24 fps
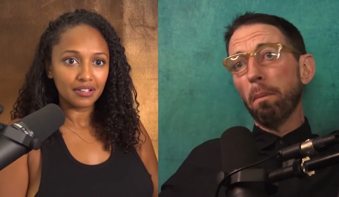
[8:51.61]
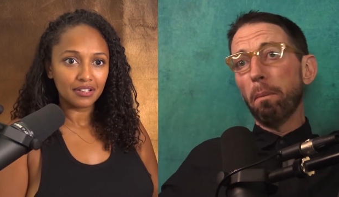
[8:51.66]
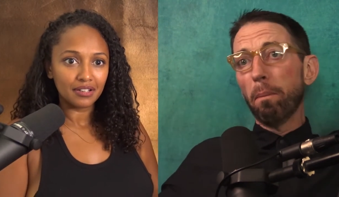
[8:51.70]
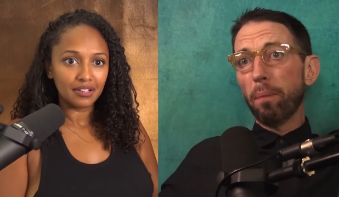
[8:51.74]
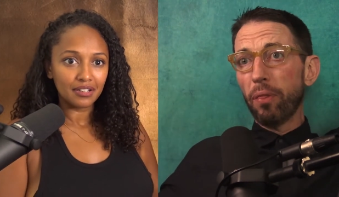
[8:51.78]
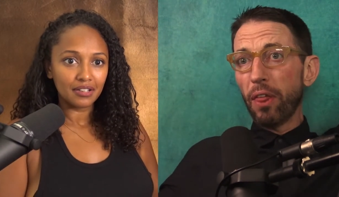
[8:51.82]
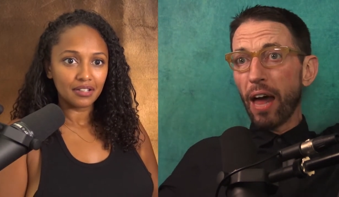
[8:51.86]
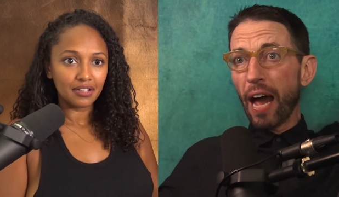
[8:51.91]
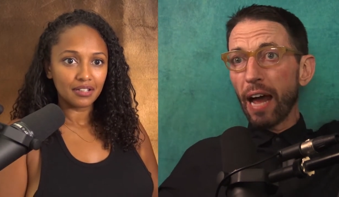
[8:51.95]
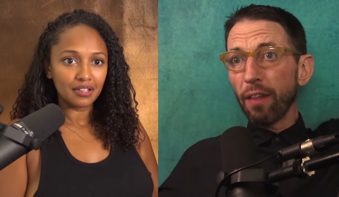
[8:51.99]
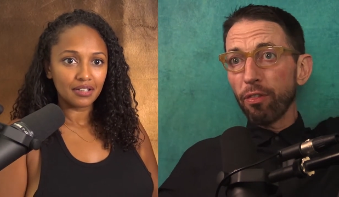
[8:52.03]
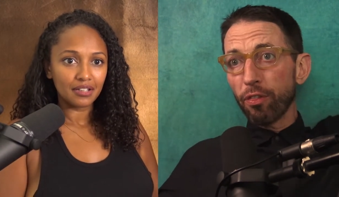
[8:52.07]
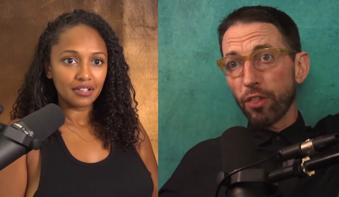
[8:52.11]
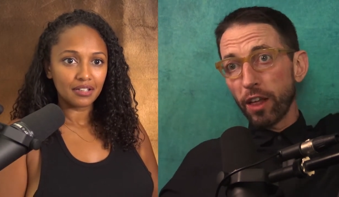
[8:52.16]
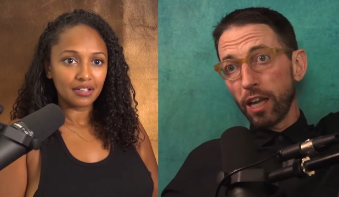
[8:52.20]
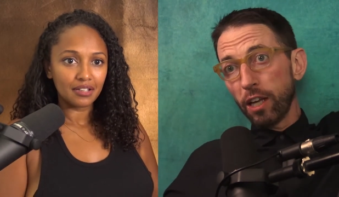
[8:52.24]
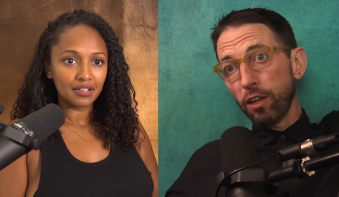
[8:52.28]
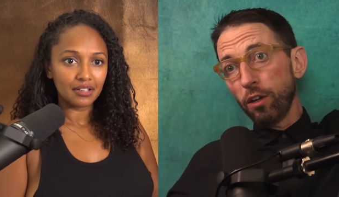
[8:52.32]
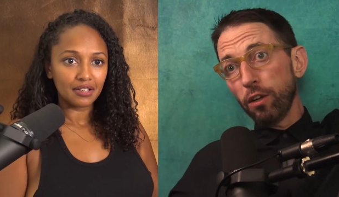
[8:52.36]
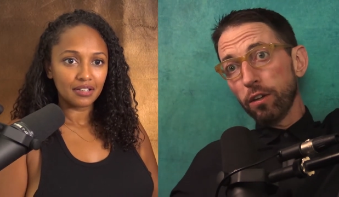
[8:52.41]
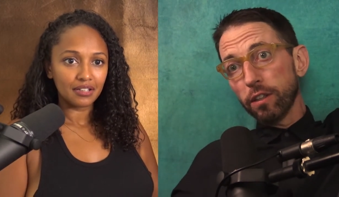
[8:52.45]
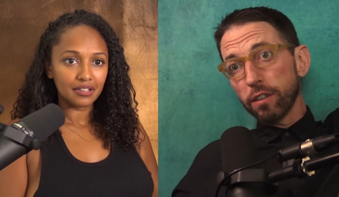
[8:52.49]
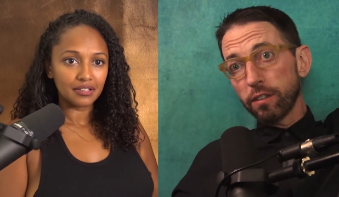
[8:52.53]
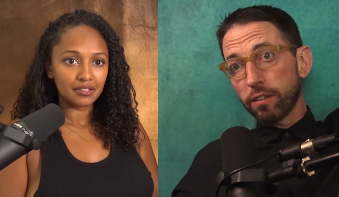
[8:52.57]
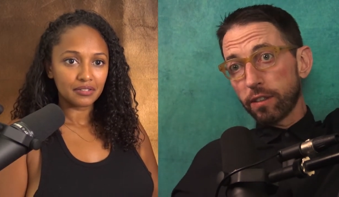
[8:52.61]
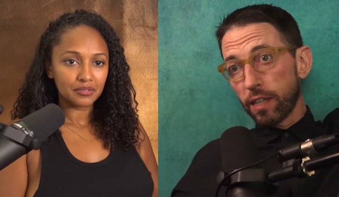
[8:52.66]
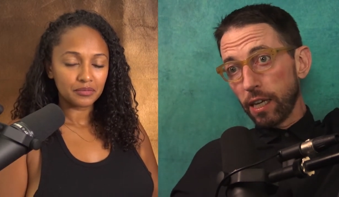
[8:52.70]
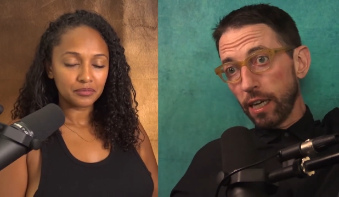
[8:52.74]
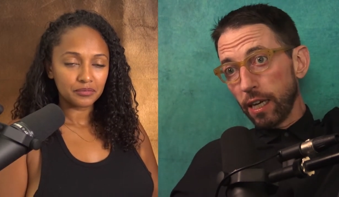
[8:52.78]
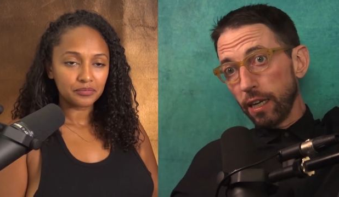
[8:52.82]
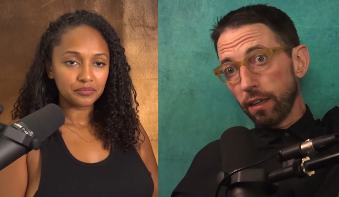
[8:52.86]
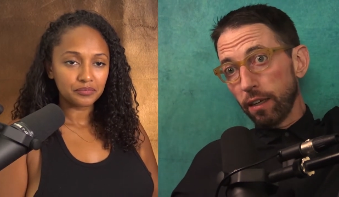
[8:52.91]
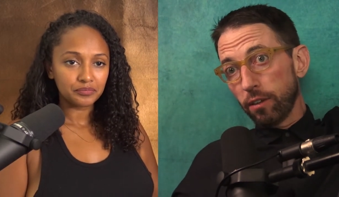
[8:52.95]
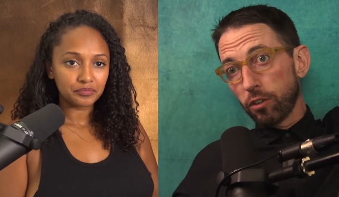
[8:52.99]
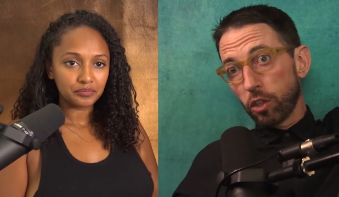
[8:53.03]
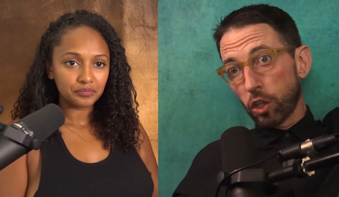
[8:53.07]
Speaker 1: That thing you just
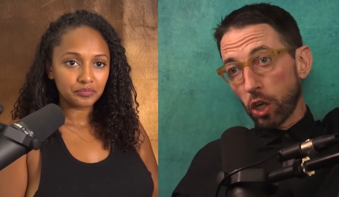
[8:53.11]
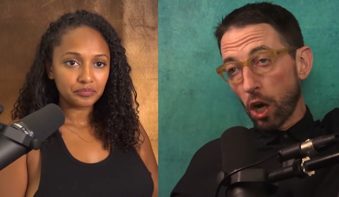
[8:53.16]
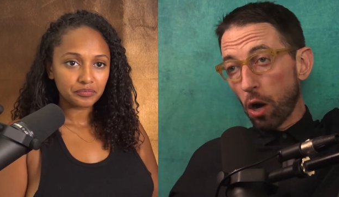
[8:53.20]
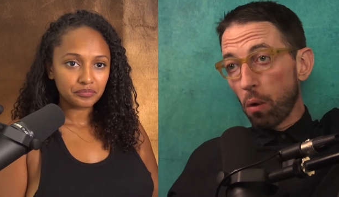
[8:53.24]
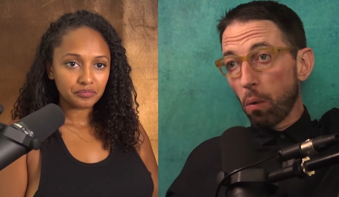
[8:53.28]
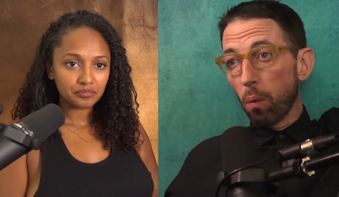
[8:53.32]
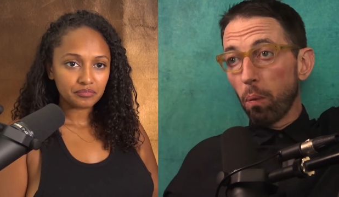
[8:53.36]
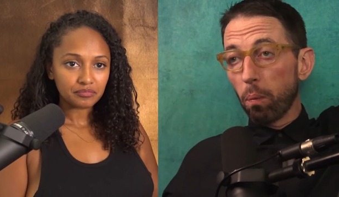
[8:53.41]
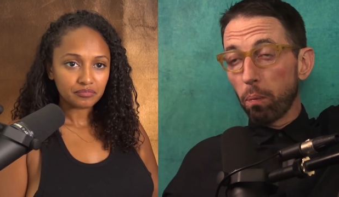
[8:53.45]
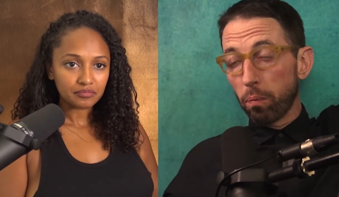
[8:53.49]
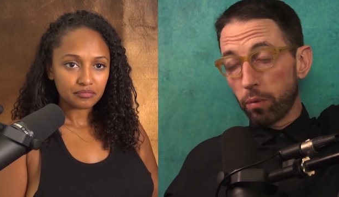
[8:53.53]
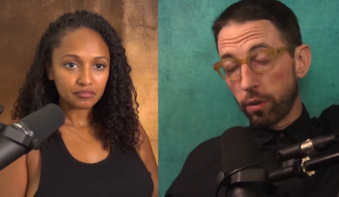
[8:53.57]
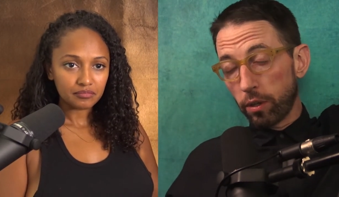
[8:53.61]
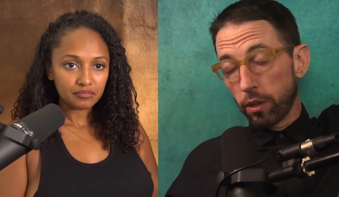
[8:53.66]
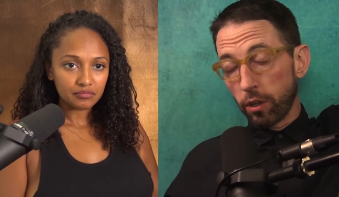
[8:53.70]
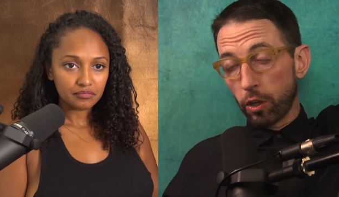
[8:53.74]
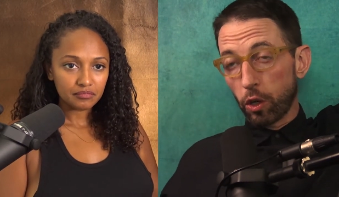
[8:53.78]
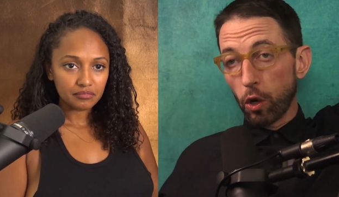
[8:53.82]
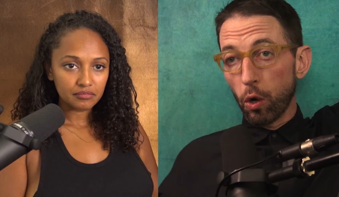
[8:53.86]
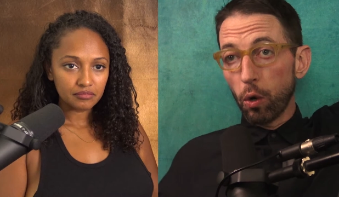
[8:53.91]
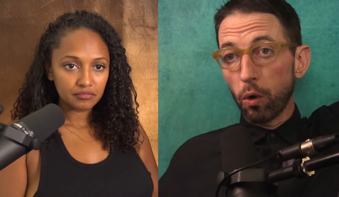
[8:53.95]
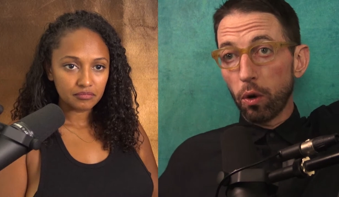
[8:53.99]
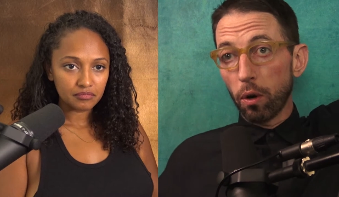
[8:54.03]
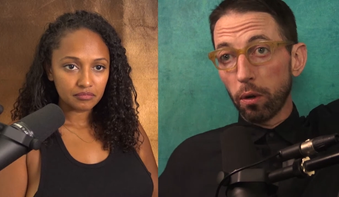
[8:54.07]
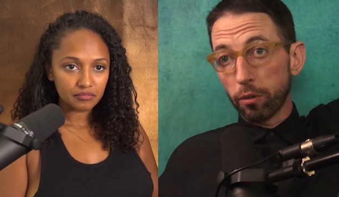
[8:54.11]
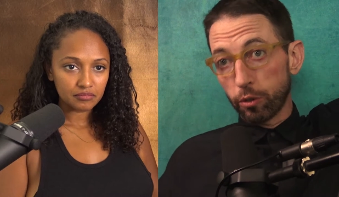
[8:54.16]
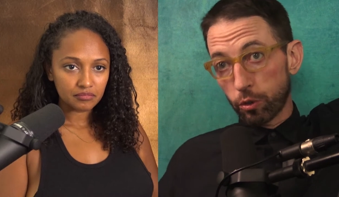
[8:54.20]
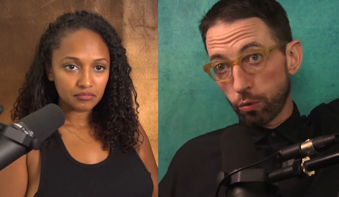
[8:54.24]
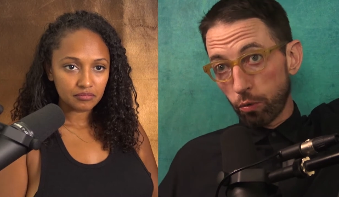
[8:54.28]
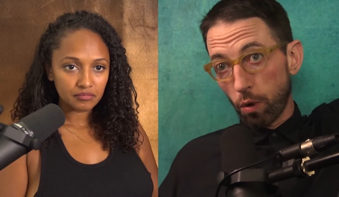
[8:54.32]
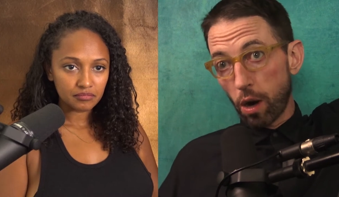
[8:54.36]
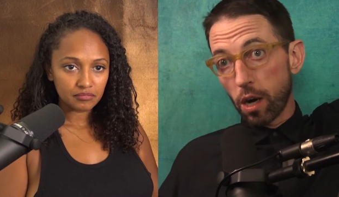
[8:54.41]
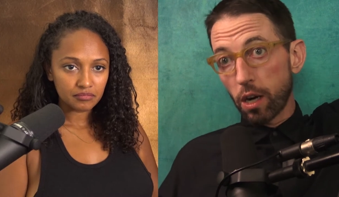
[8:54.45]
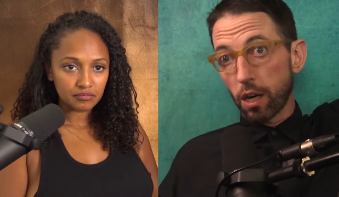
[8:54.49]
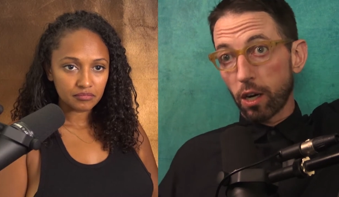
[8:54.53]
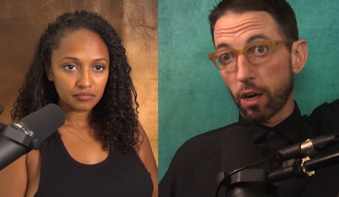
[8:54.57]
did. Go Google
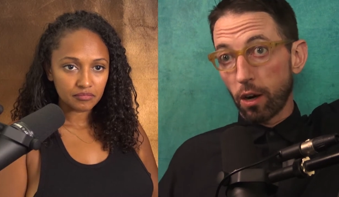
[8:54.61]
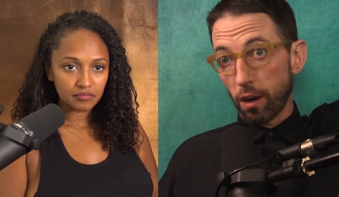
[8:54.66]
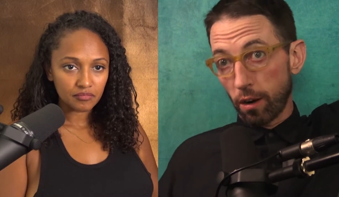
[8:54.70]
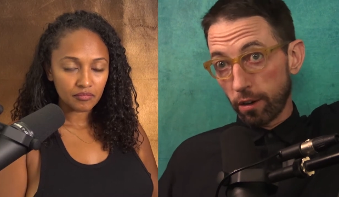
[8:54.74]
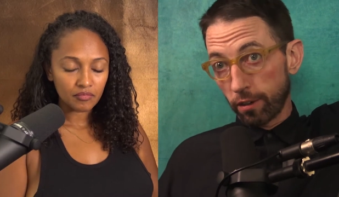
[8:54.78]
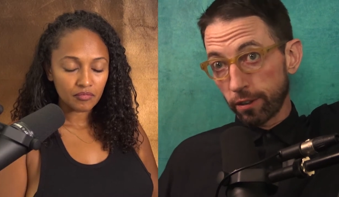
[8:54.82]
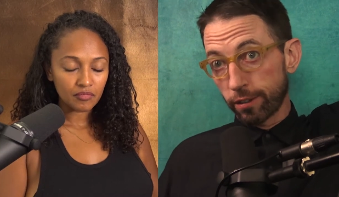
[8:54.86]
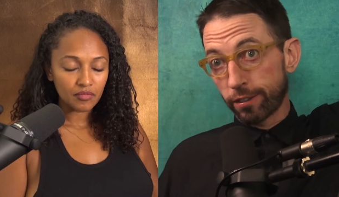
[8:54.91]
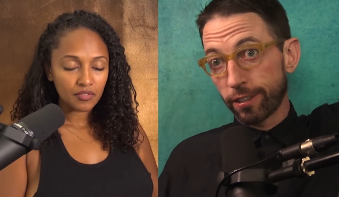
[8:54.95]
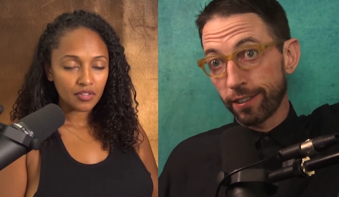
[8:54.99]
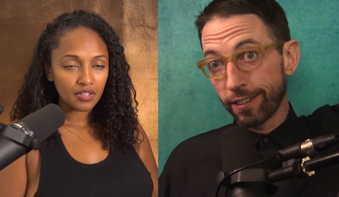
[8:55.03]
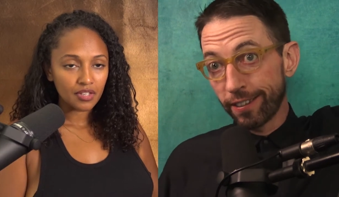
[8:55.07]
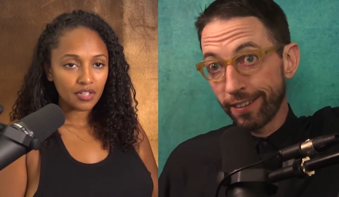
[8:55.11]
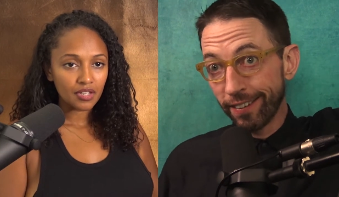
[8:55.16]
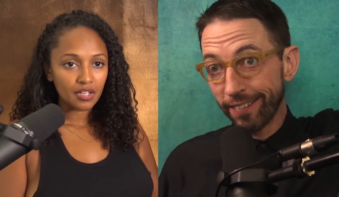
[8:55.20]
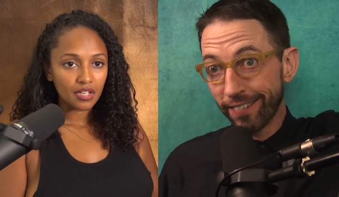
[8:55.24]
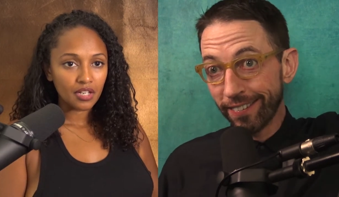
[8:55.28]
drunk girls.